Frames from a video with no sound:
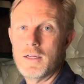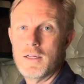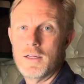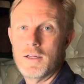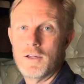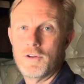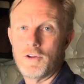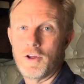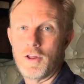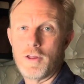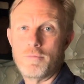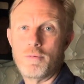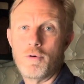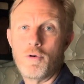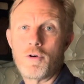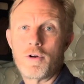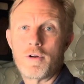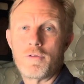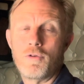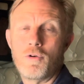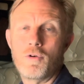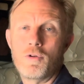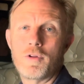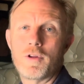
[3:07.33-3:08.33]
So the point
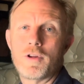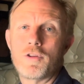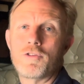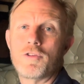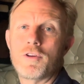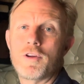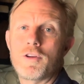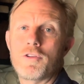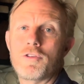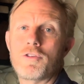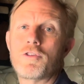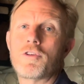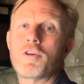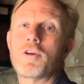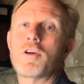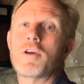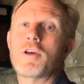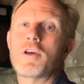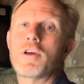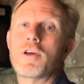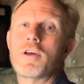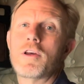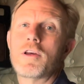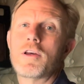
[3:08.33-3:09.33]
of all this is,
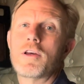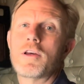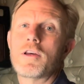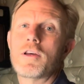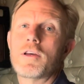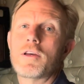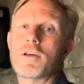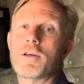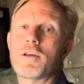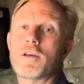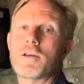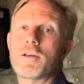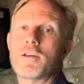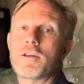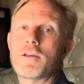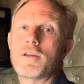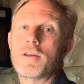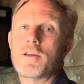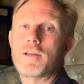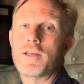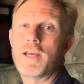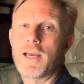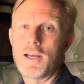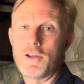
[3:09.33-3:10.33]

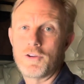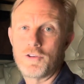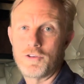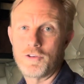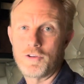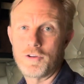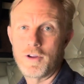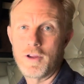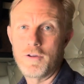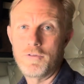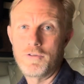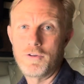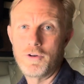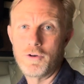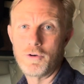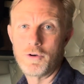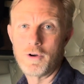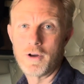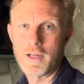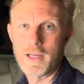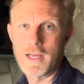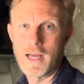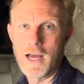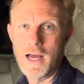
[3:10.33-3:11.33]
yes, if you're in
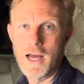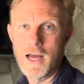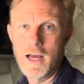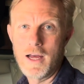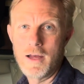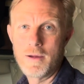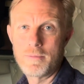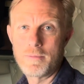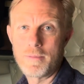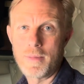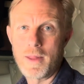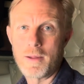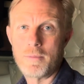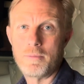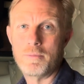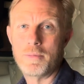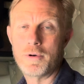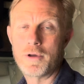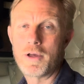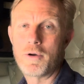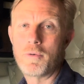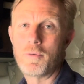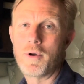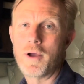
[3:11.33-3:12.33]
a car,
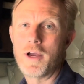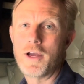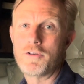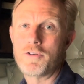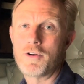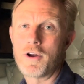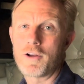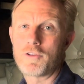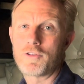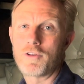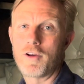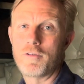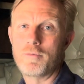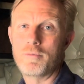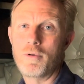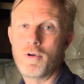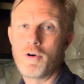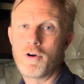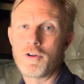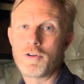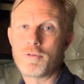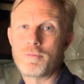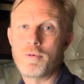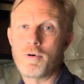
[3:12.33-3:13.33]
be aware trucks have
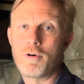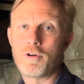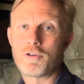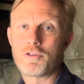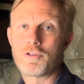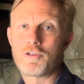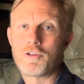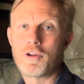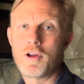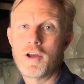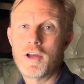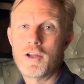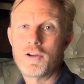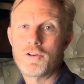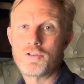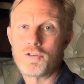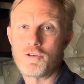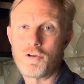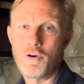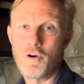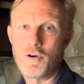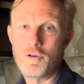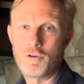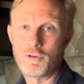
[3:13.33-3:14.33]
blind spots,
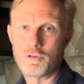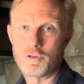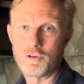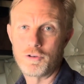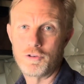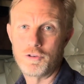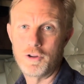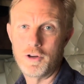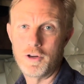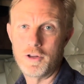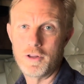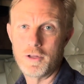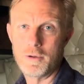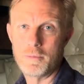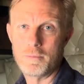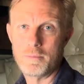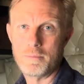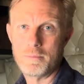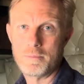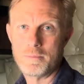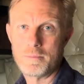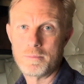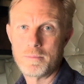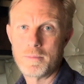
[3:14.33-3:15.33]
try not to sit in them.
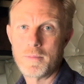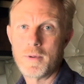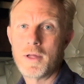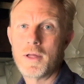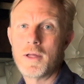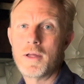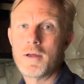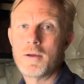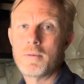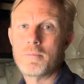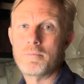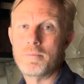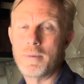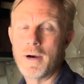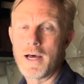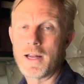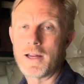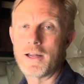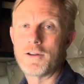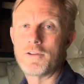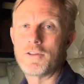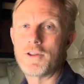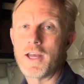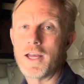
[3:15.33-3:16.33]
But
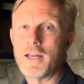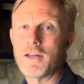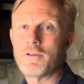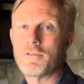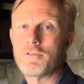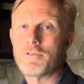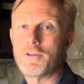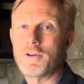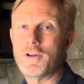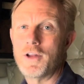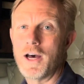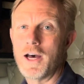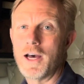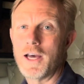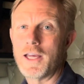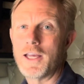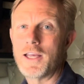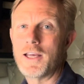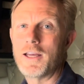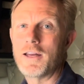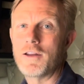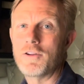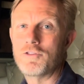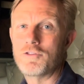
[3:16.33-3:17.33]
at the end of the
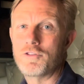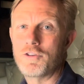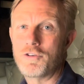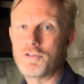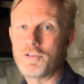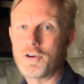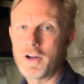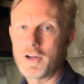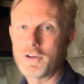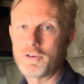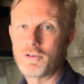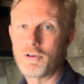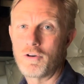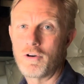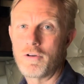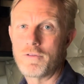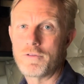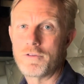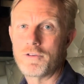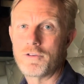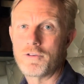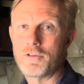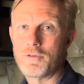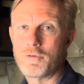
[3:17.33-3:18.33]
day, it is the truck
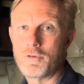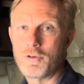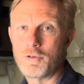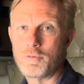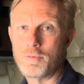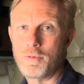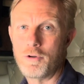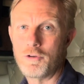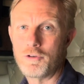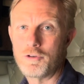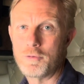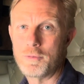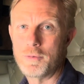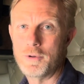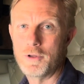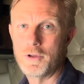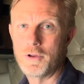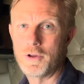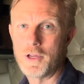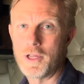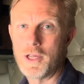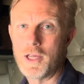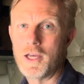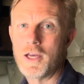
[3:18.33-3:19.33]
driver's
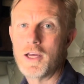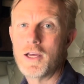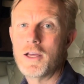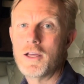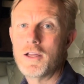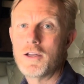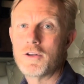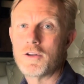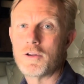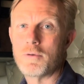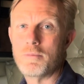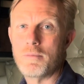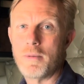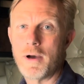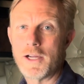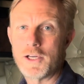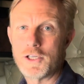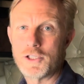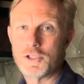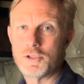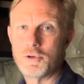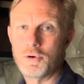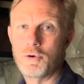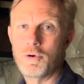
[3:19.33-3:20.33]
responsibility to make
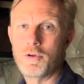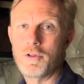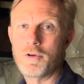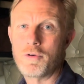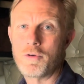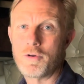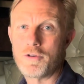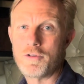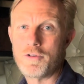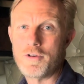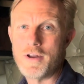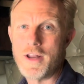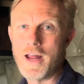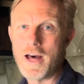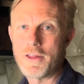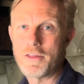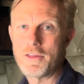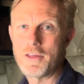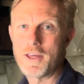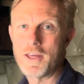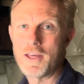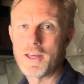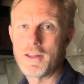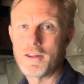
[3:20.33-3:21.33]
sure there is
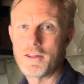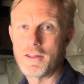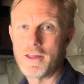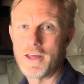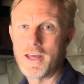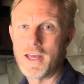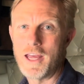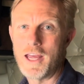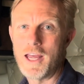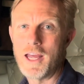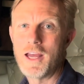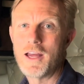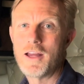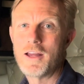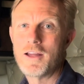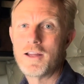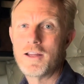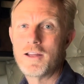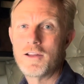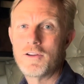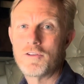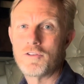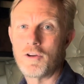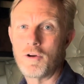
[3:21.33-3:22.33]
nothing there.
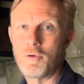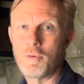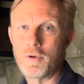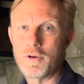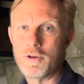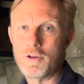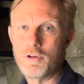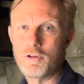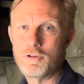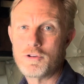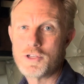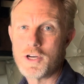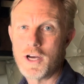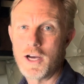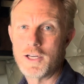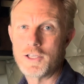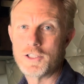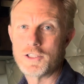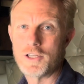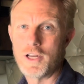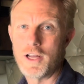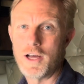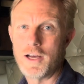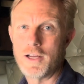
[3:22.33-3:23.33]
So when you
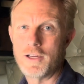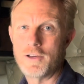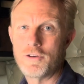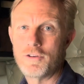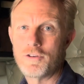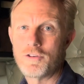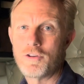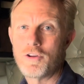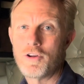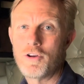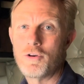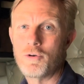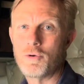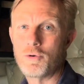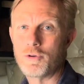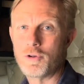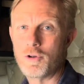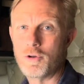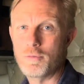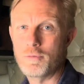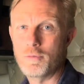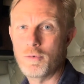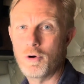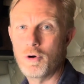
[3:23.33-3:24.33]
change lanes, or
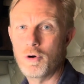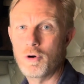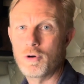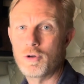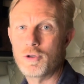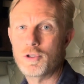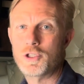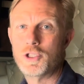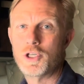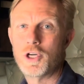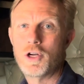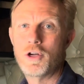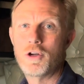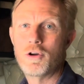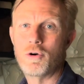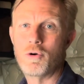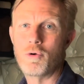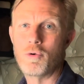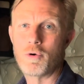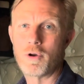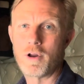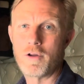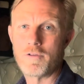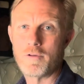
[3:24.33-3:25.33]
you merge,
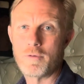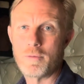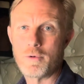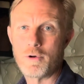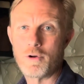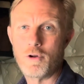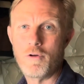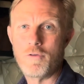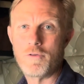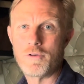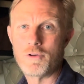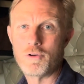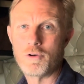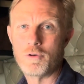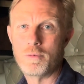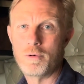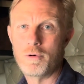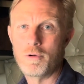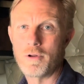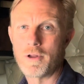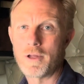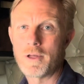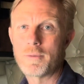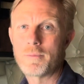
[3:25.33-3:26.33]
or whatever maneuver you're
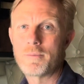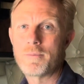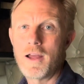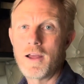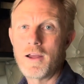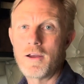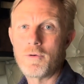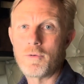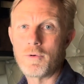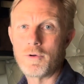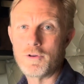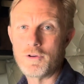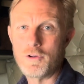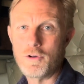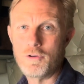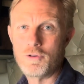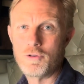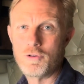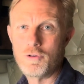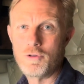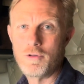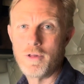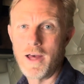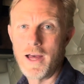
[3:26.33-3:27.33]
pulling, when you
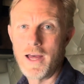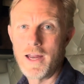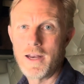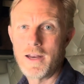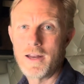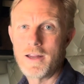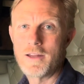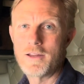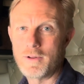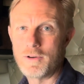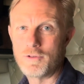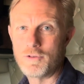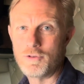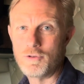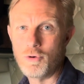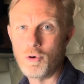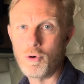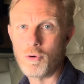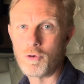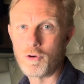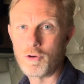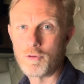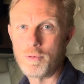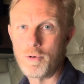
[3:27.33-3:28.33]
do that, it's
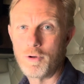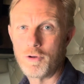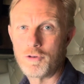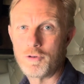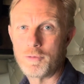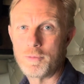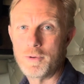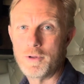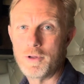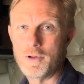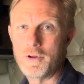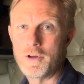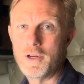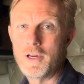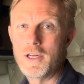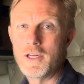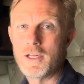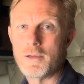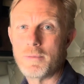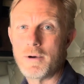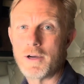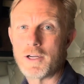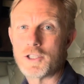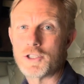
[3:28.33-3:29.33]
your responsibility
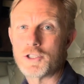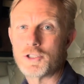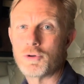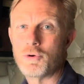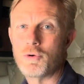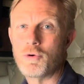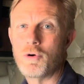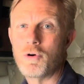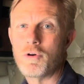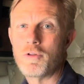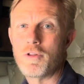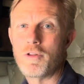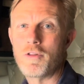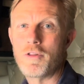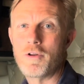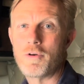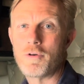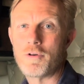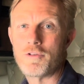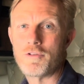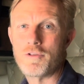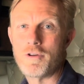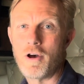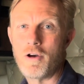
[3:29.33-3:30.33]
to make sure that there
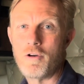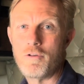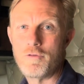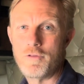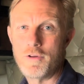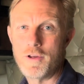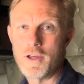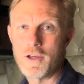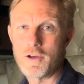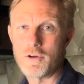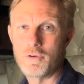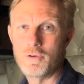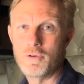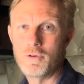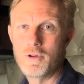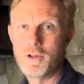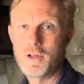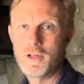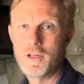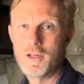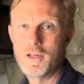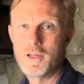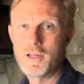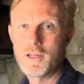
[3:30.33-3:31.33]
is no vehicle
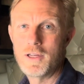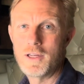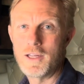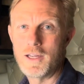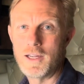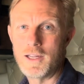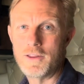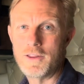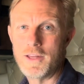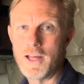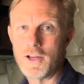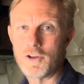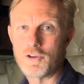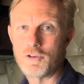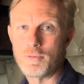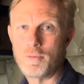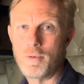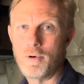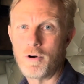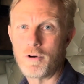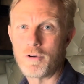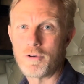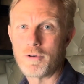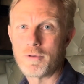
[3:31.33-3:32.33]
in that
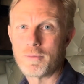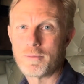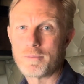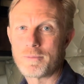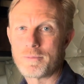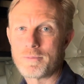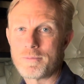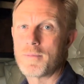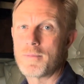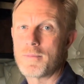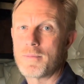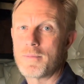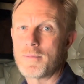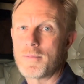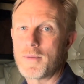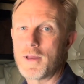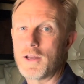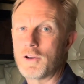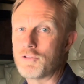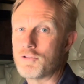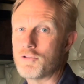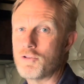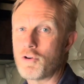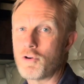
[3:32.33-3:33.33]
spot.
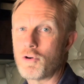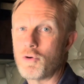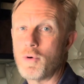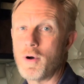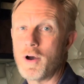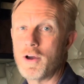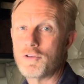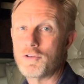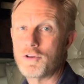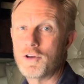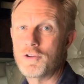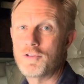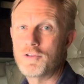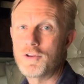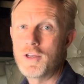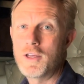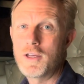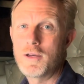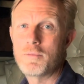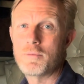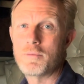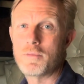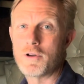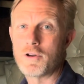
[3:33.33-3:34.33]
It's not always easy,
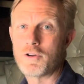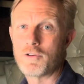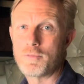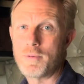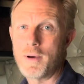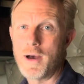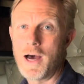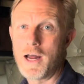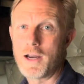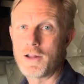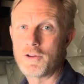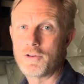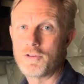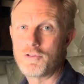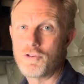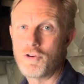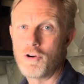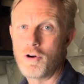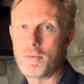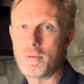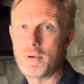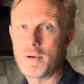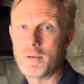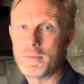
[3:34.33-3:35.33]
but it's part of the
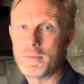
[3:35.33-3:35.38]
job.